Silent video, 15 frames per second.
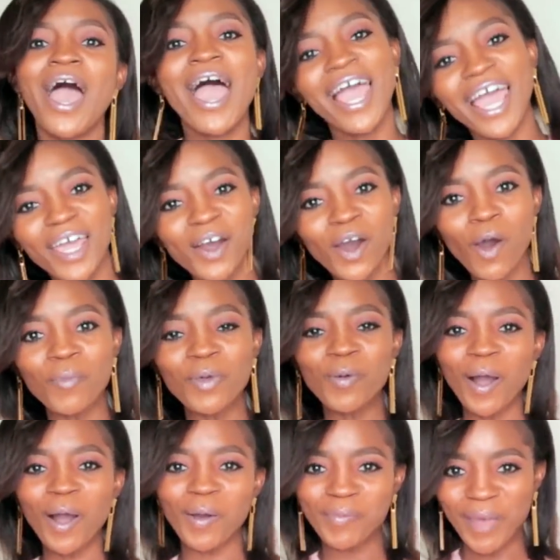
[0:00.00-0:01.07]
Hey homie,
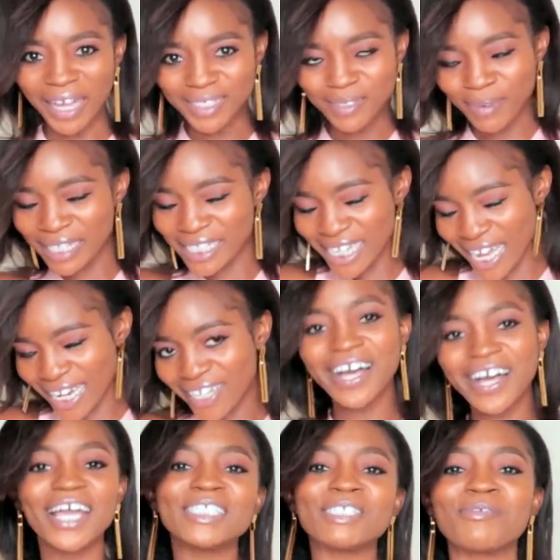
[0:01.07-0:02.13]
welcome back to my channel.
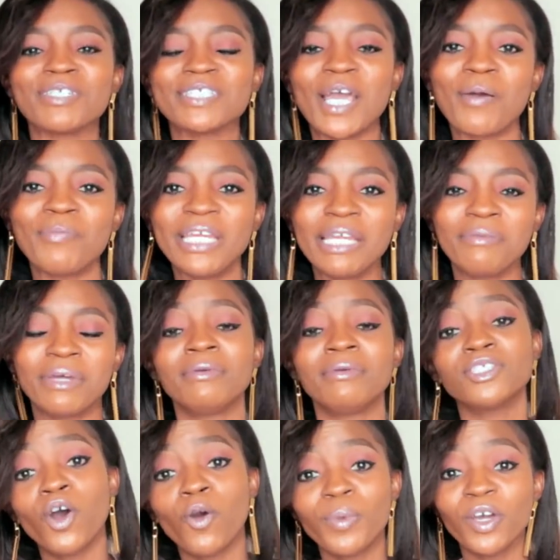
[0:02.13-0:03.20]
How you doing? What's happening? My name
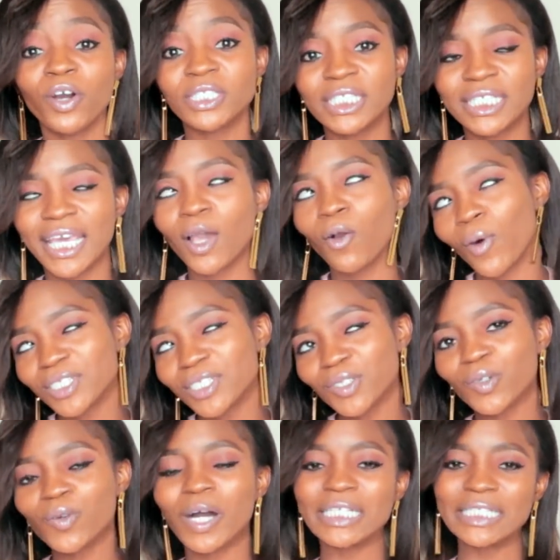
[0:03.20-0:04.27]
is Omi Odike
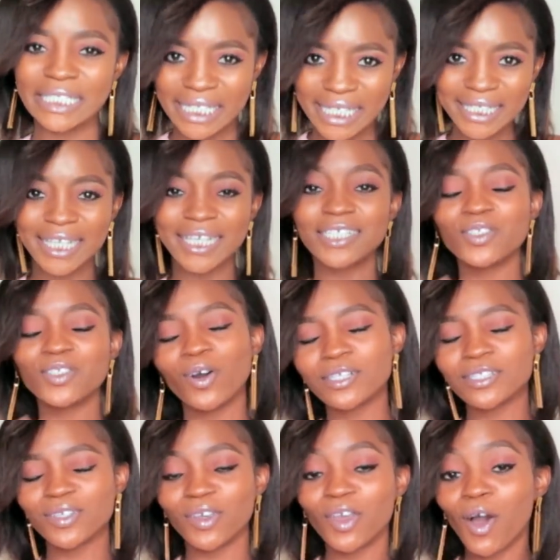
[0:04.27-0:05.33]
Nwachukwu and this is Talk
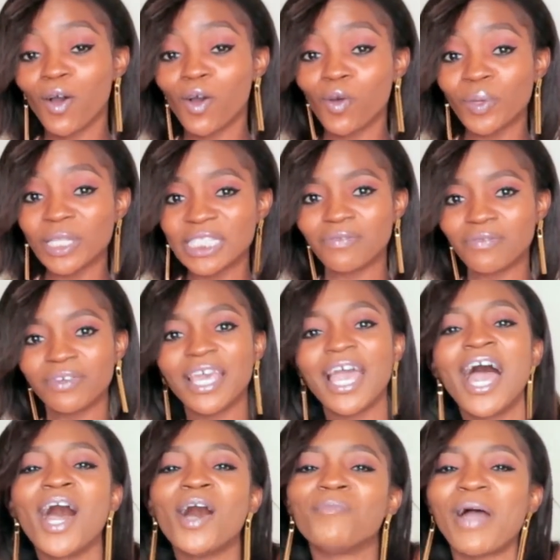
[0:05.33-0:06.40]
to Your Homie TV.
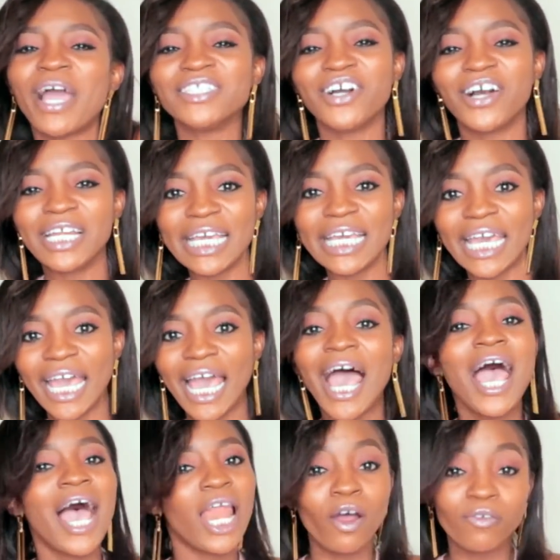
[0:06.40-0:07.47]
My darling here,
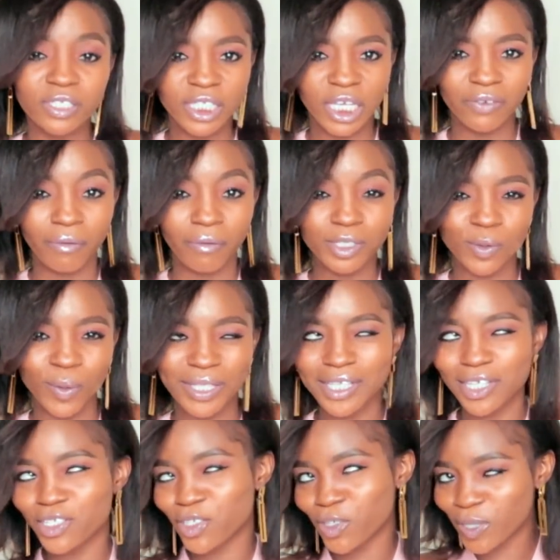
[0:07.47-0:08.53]
I love to give very sweet
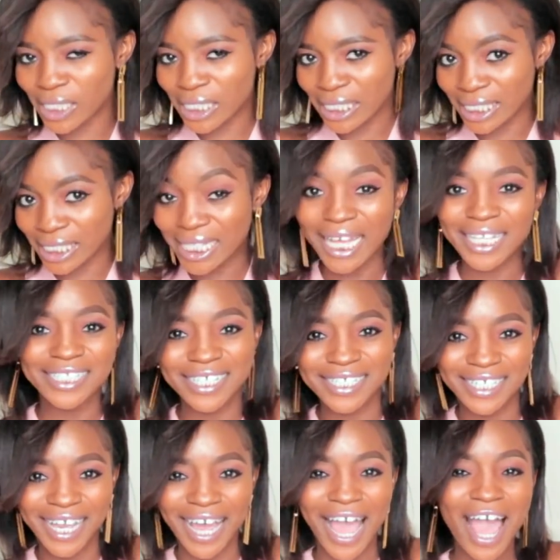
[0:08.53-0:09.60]
and juicy gist, and
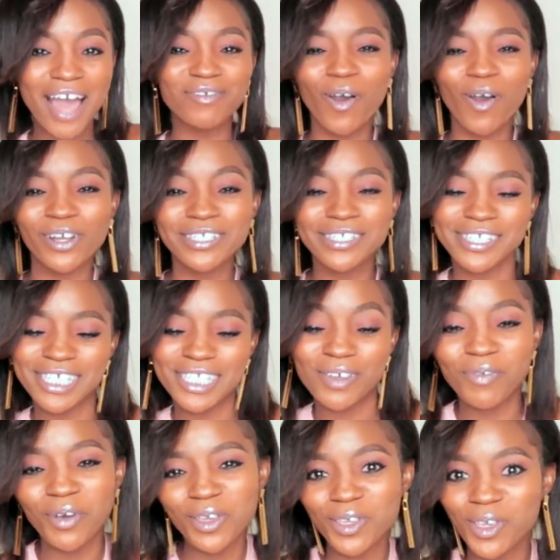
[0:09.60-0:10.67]
today I have hot gist
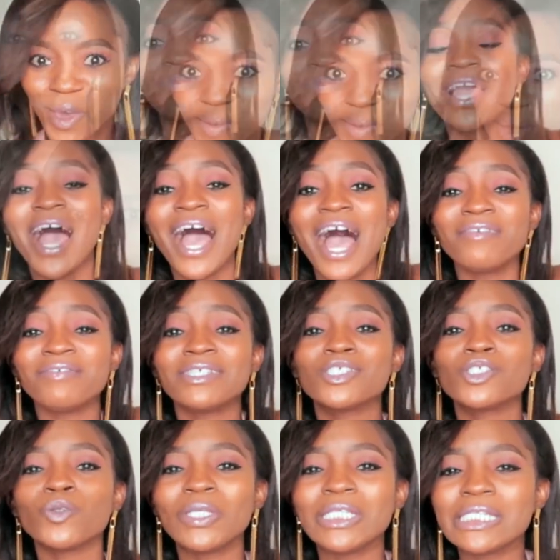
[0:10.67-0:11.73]
for you. I have a
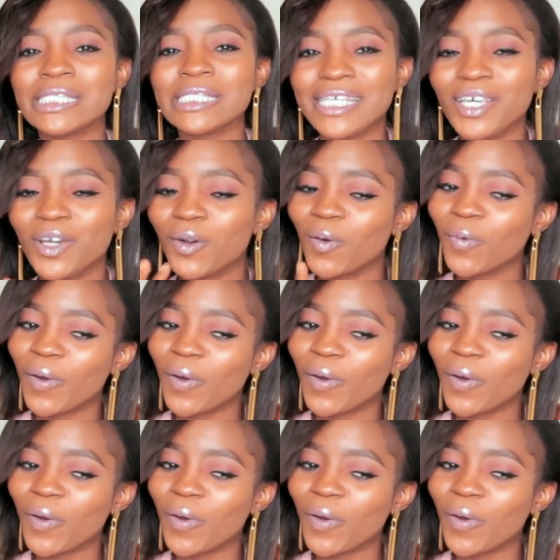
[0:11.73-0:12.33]
sweet tea on